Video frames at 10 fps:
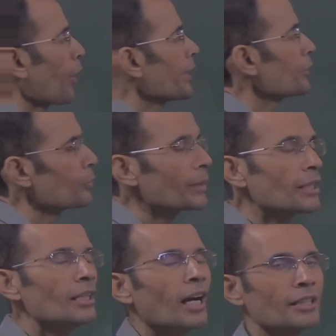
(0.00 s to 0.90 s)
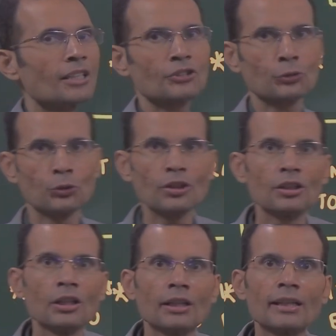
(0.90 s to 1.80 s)
point to be understood
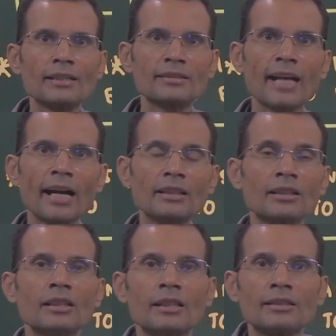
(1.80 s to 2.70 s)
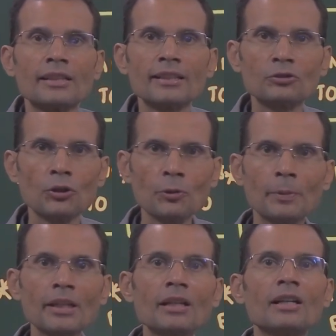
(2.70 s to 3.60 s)
is that there is going to
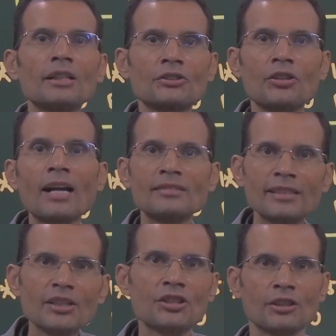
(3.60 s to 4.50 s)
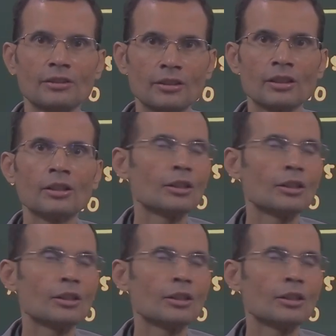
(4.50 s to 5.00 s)
be a transition